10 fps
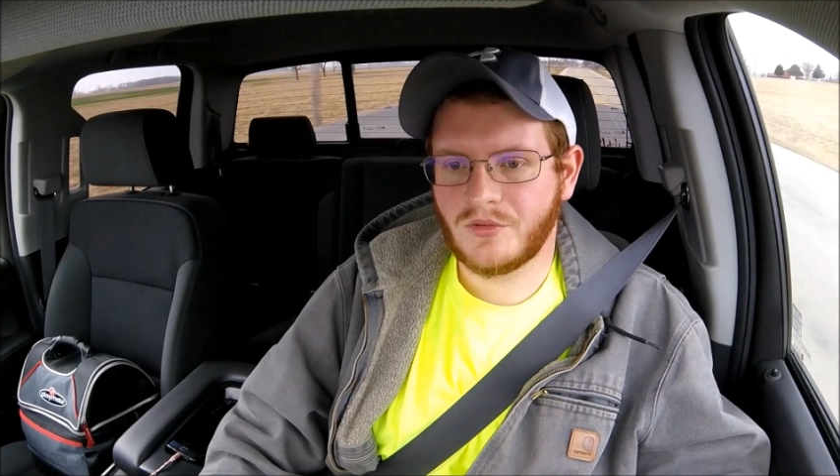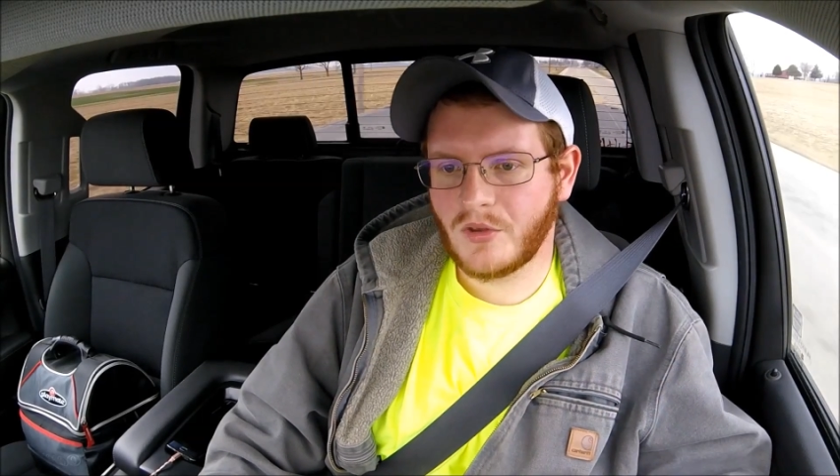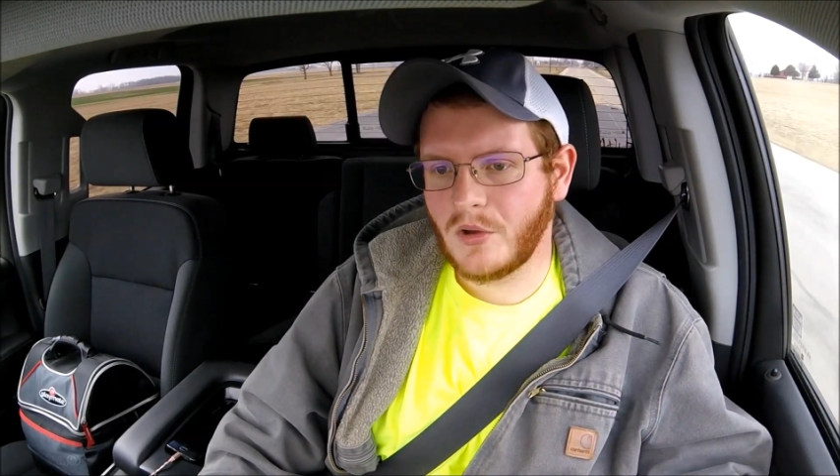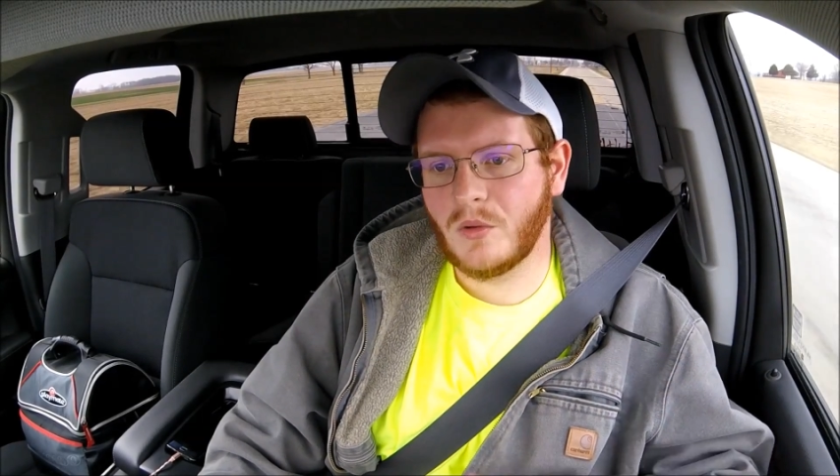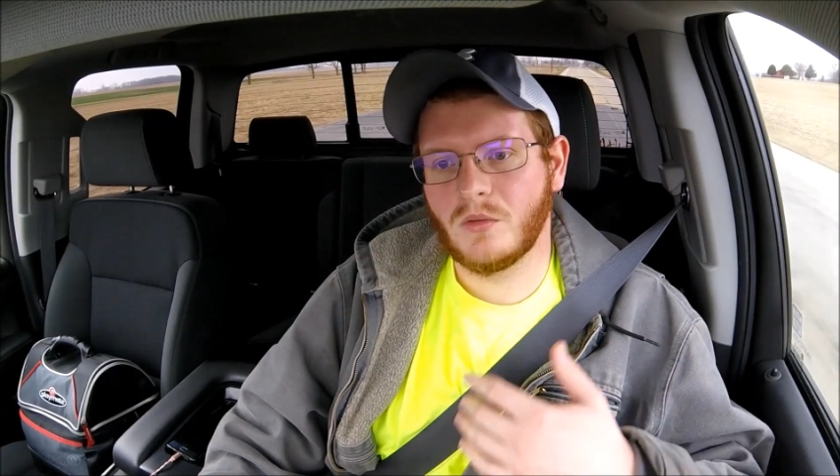
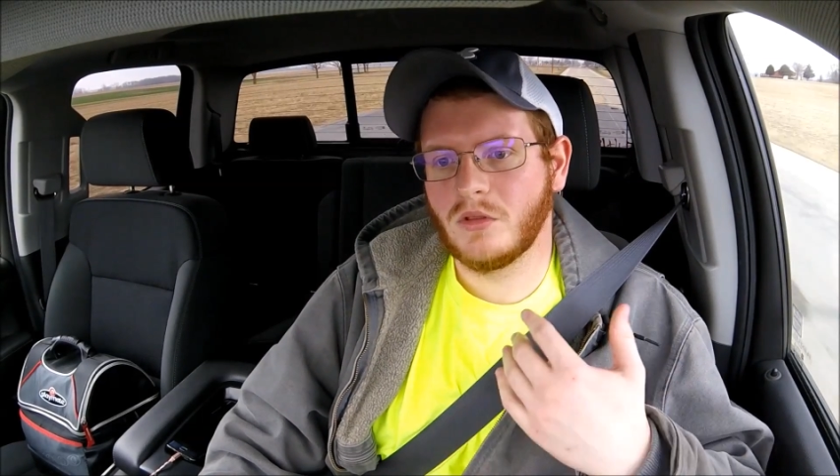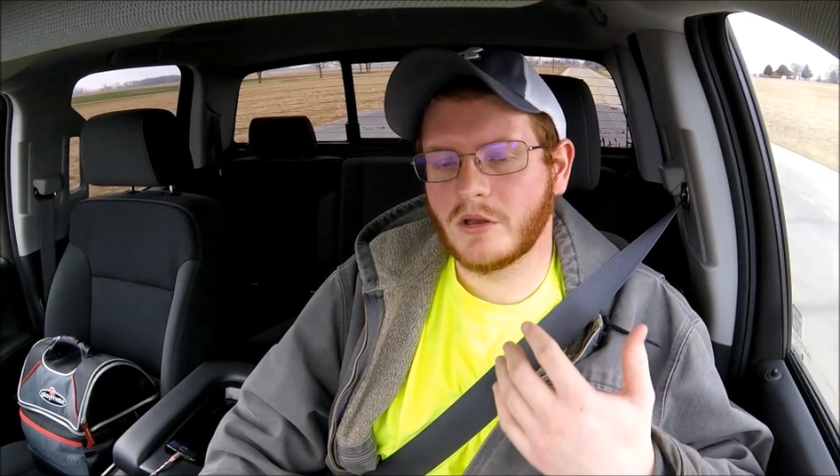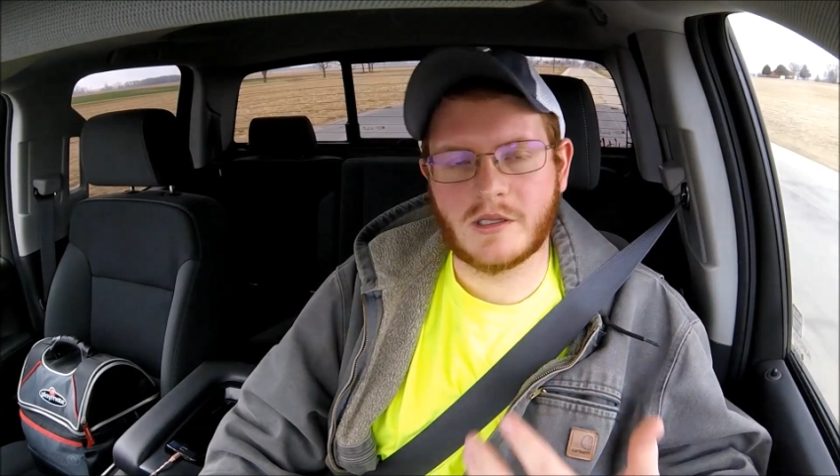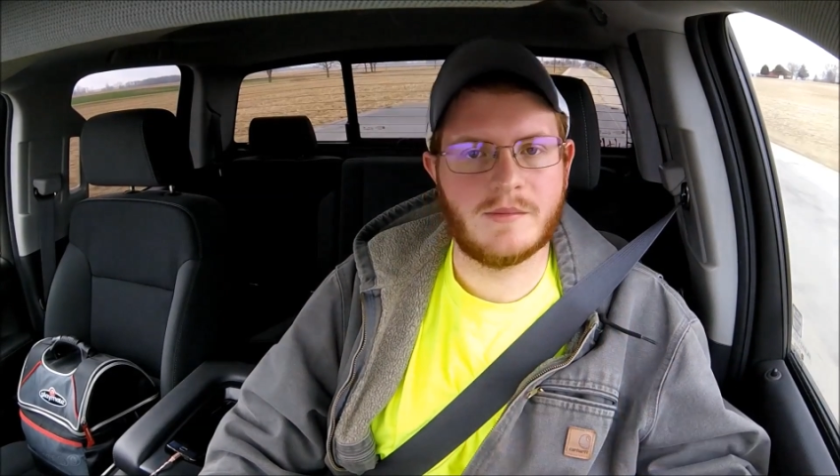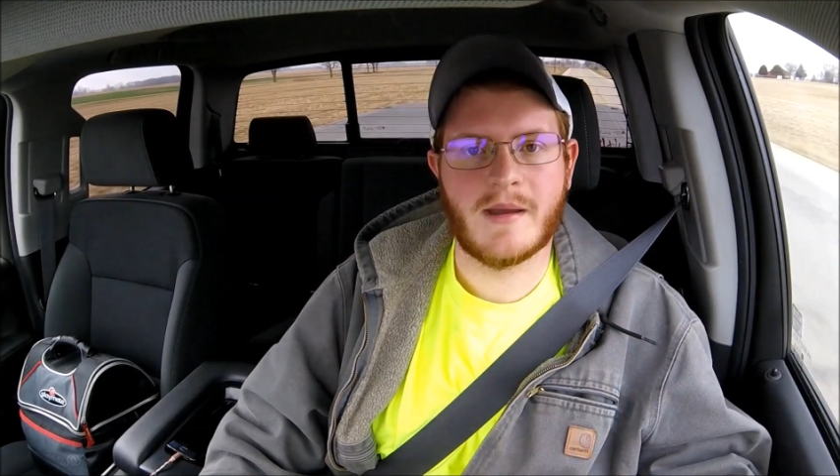So
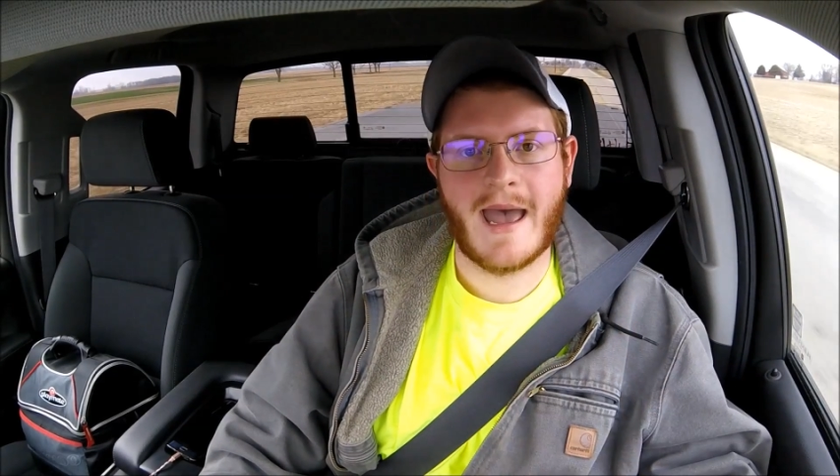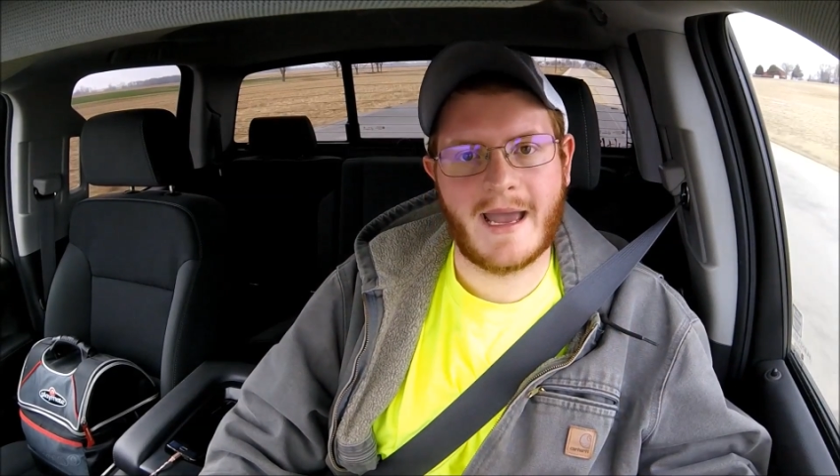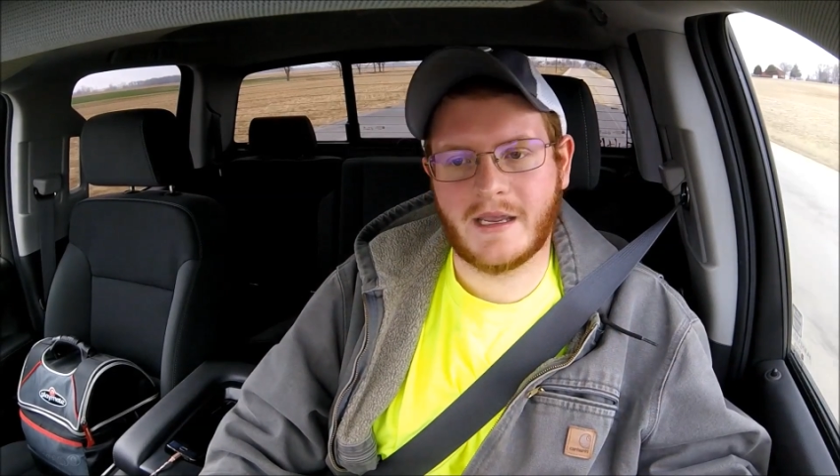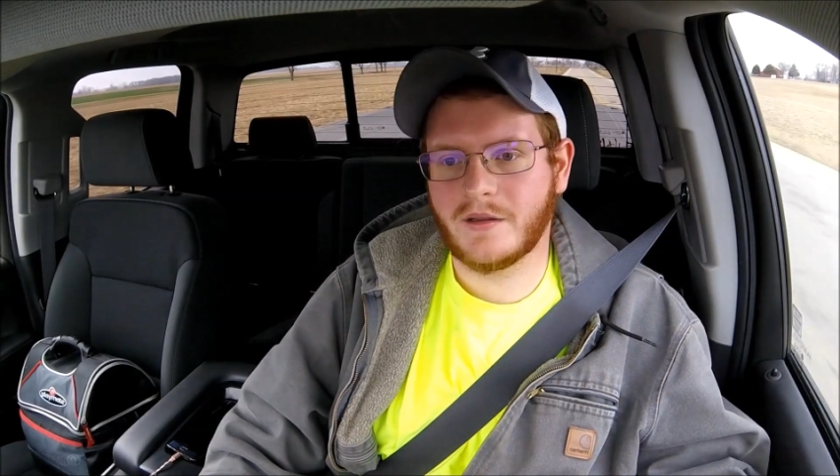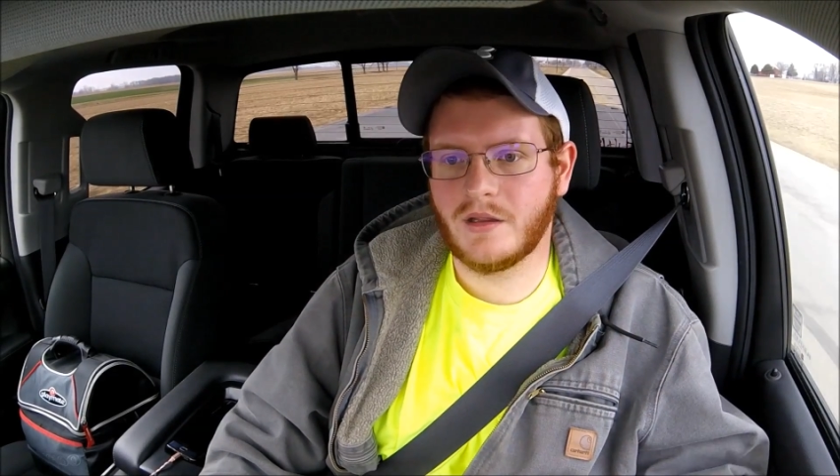looking
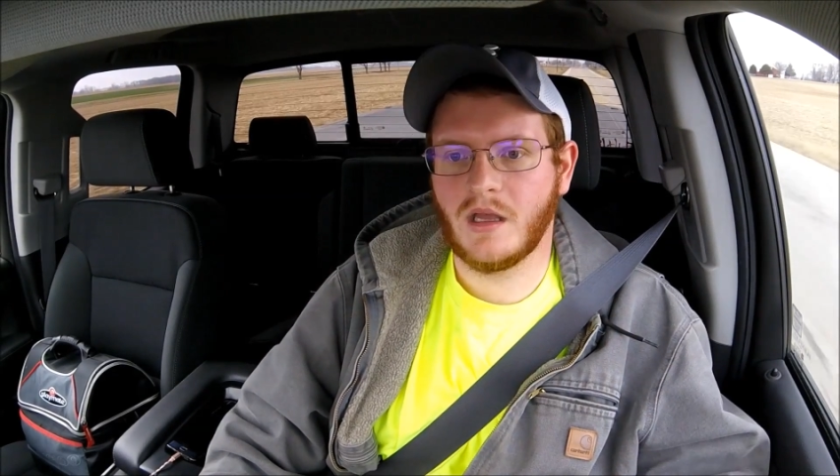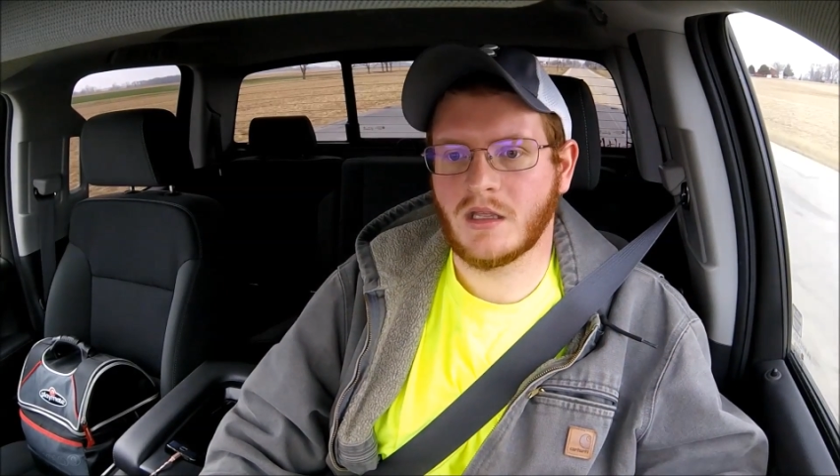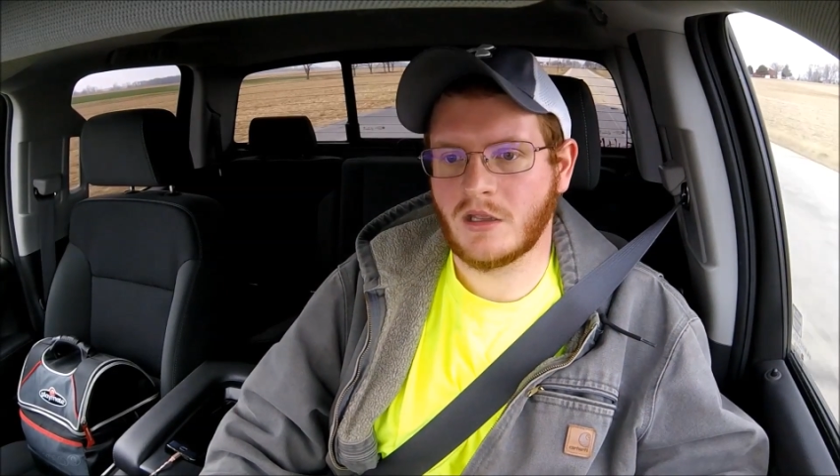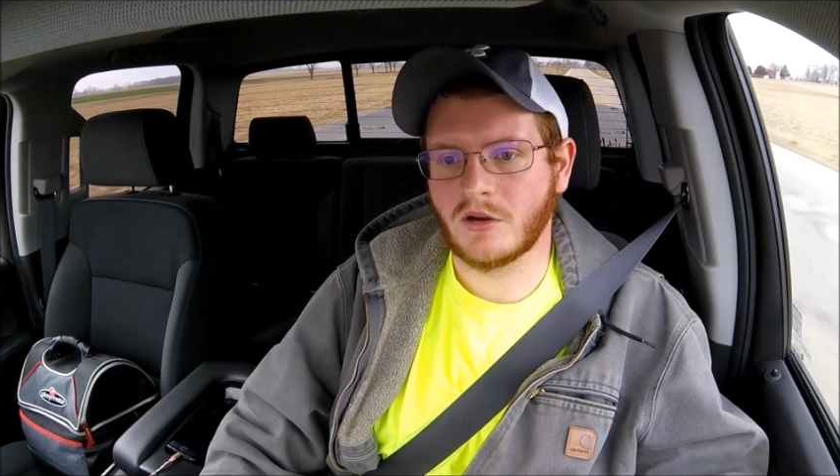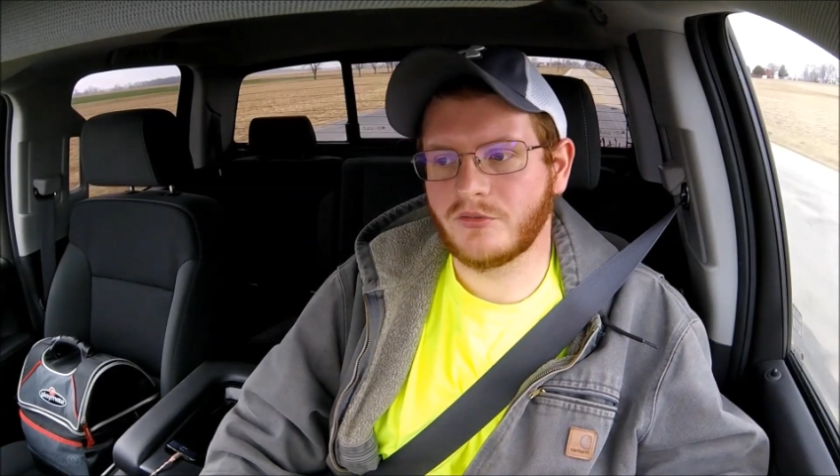back a
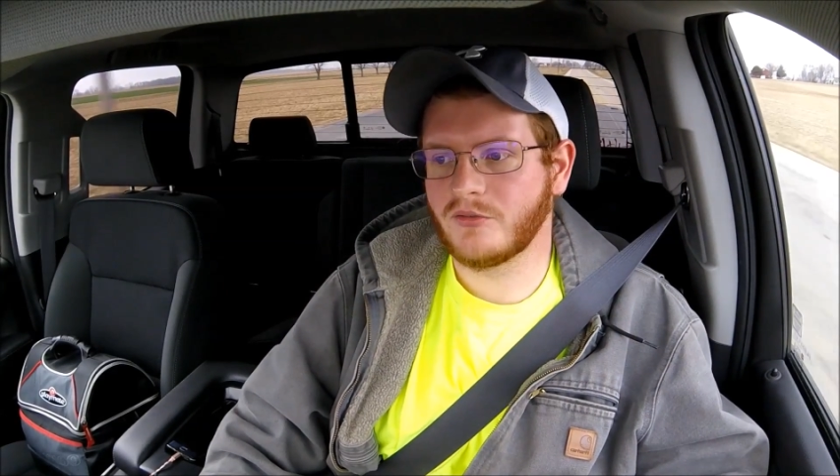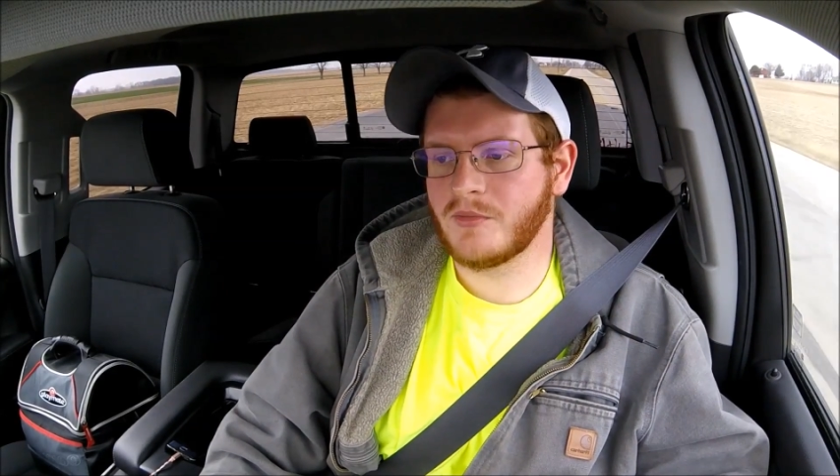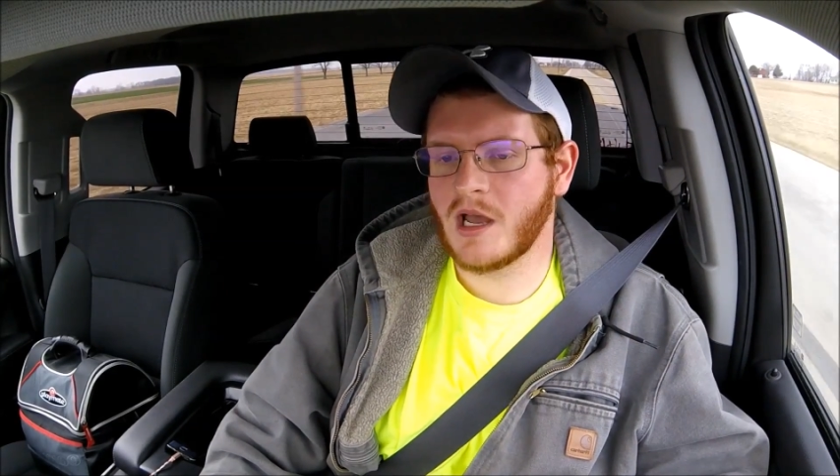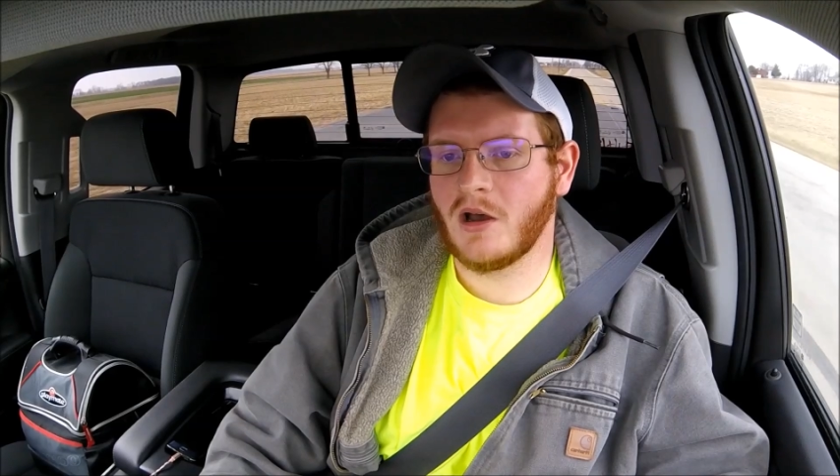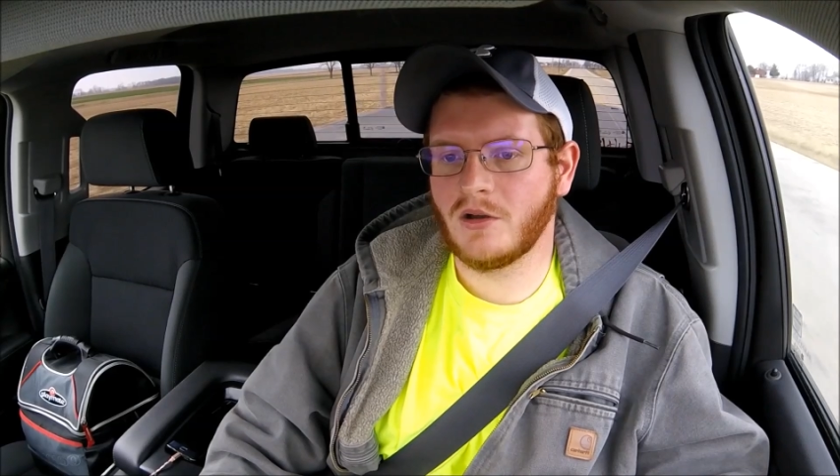year
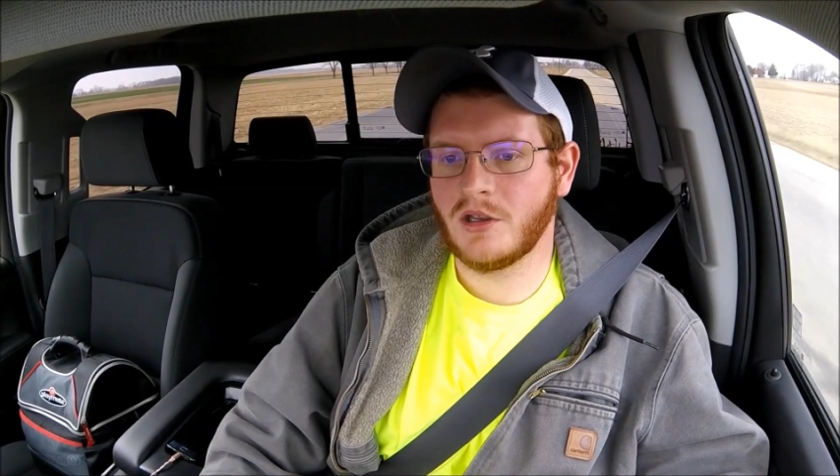from now,